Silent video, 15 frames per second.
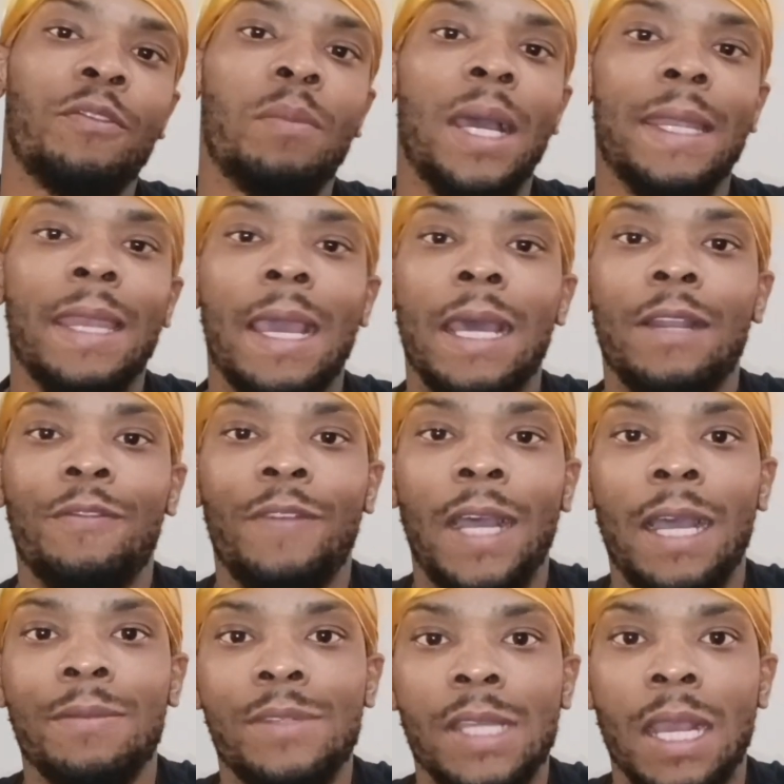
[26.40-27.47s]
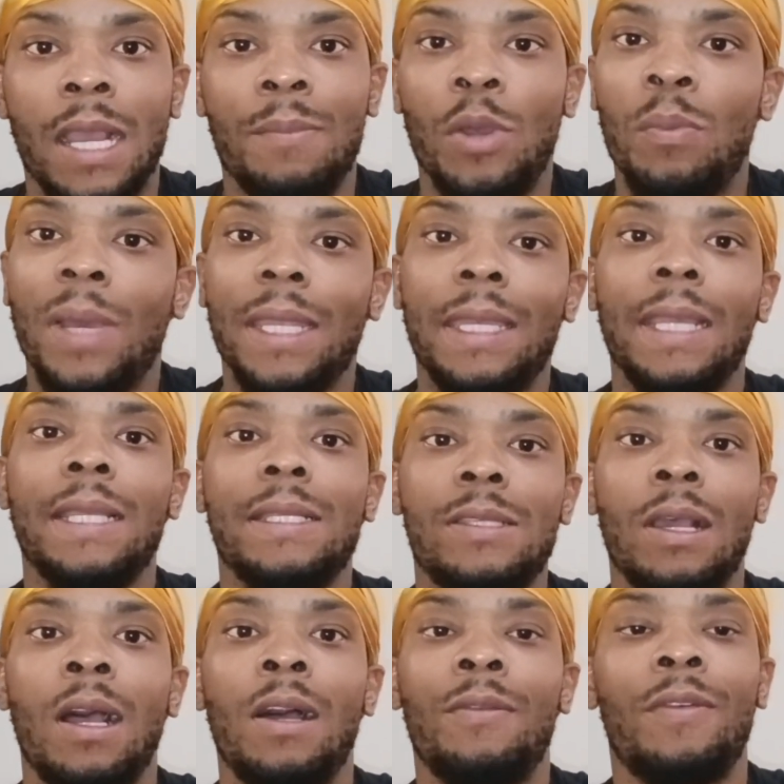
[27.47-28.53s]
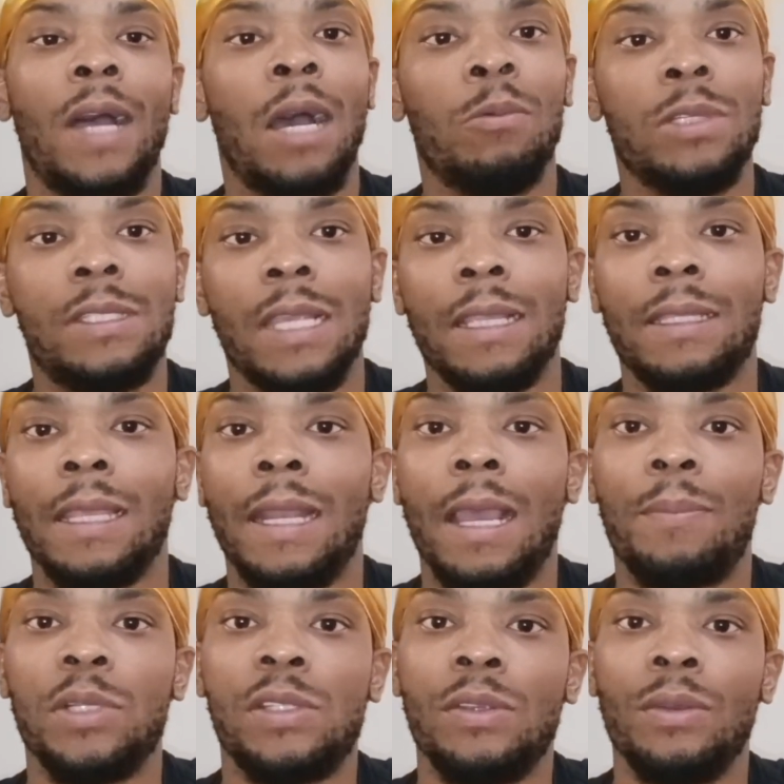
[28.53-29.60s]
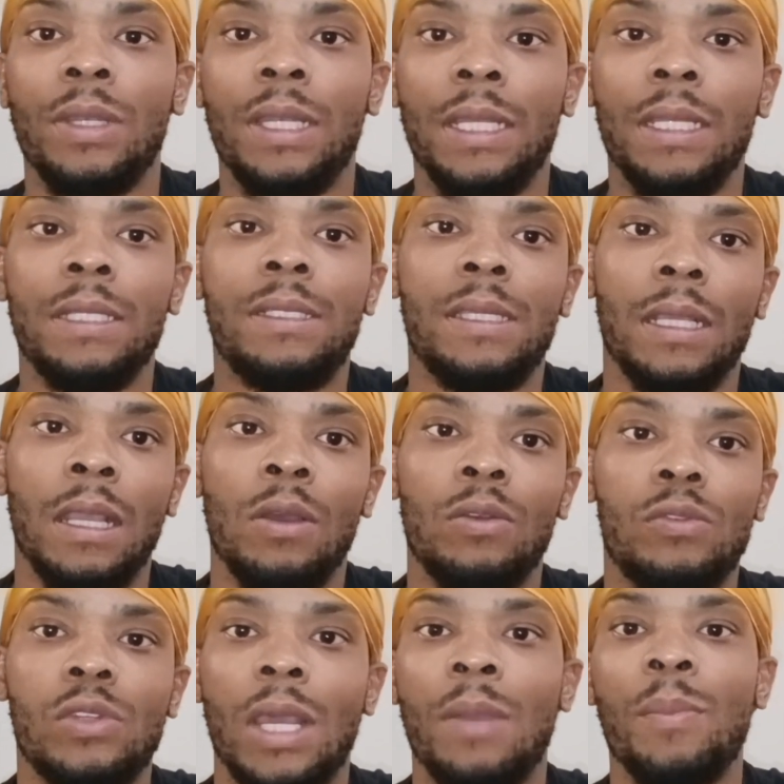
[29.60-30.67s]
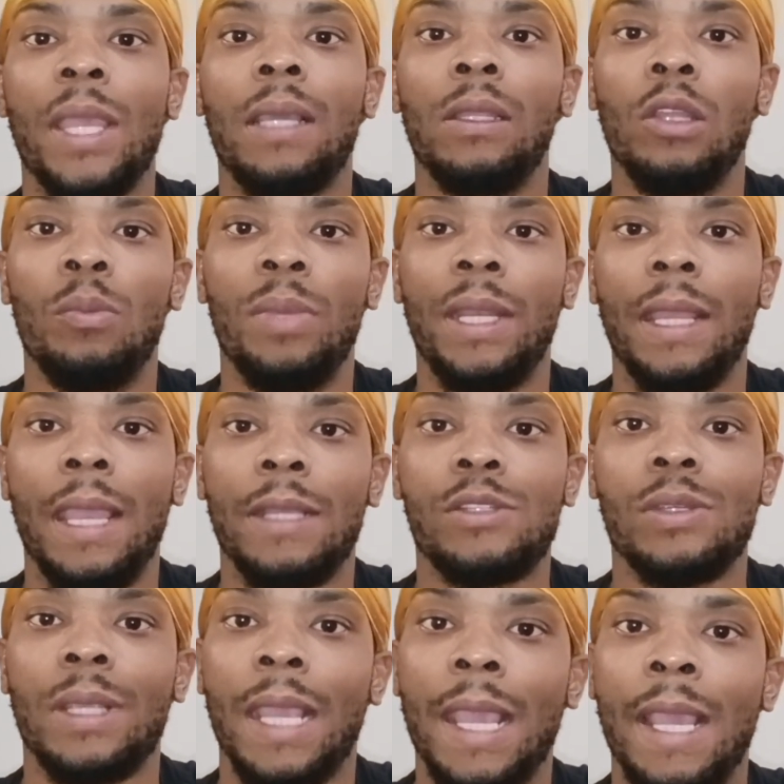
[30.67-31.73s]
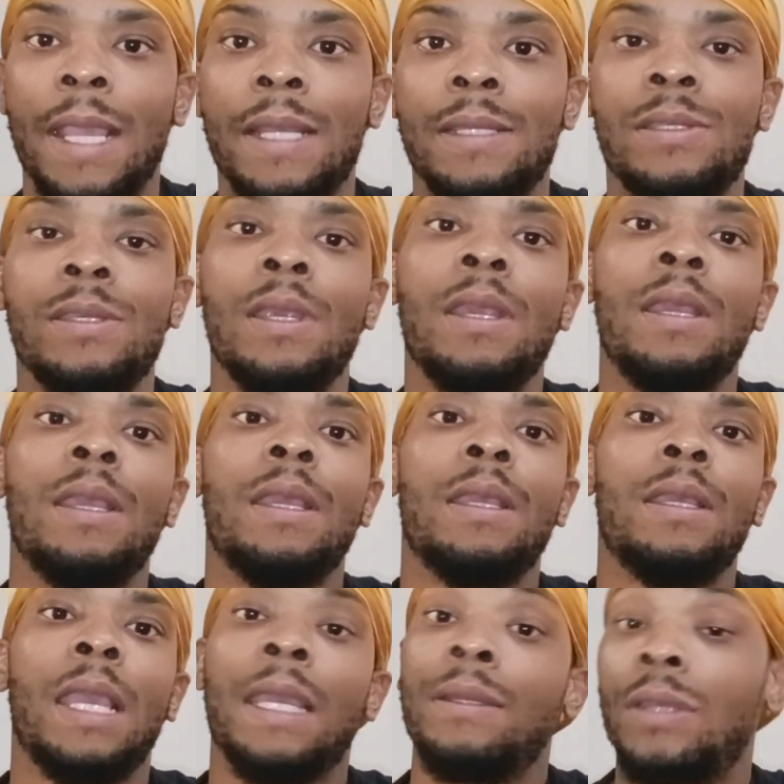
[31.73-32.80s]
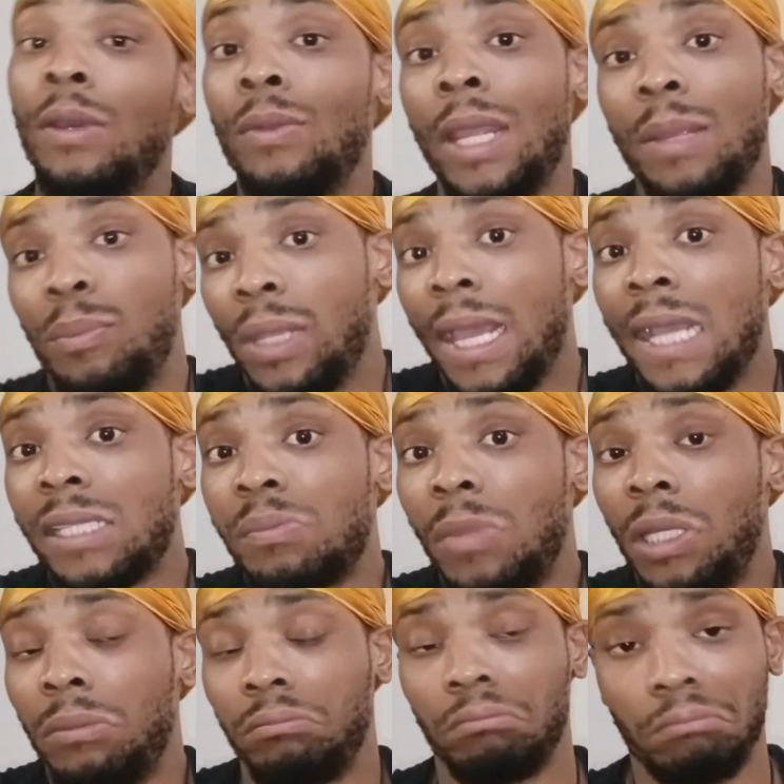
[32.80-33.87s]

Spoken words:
from my 9-to-5 job on my days off, I would take that opportunity to go try to make a little bit of extra cash and donate plasma.